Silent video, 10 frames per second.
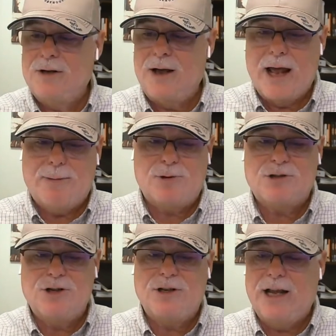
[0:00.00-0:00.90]

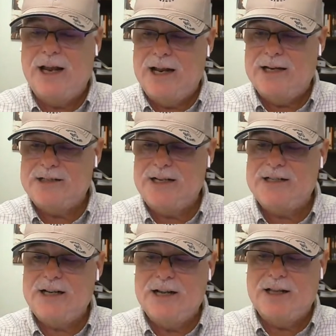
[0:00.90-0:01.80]
animals couldn't get in as
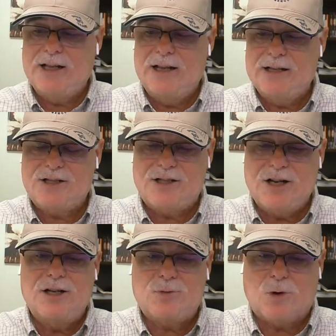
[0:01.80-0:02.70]
easy, and the studs